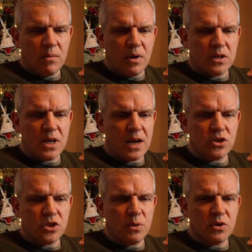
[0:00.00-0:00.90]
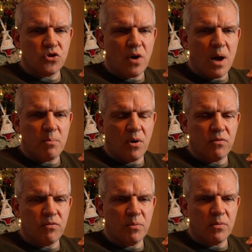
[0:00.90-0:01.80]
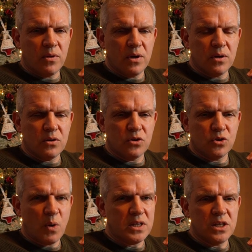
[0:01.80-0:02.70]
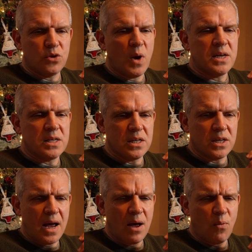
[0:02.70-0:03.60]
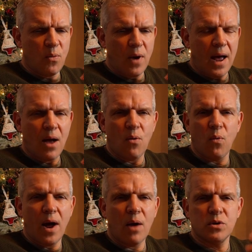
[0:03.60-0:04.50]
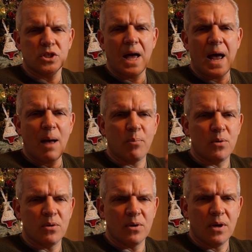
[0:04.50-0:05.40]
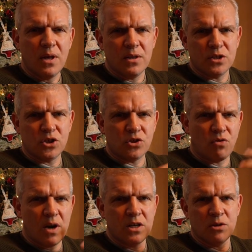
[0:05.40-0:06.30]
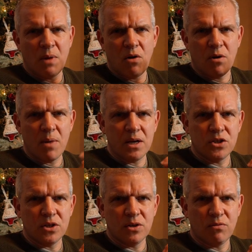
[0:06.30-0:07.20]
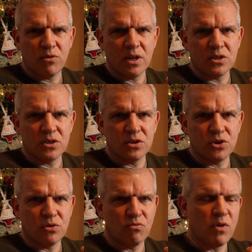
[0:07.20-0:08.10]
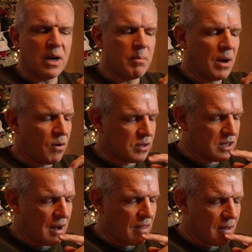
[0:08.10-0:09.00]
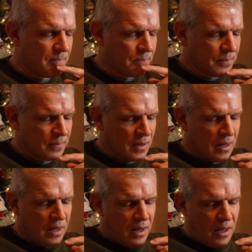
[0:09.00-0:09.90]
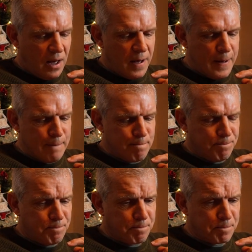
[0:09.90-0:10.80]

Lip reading: attached to a tripod from the 2020s? How has that happened? This strange amalgamation of things that shouldn't really belong together. So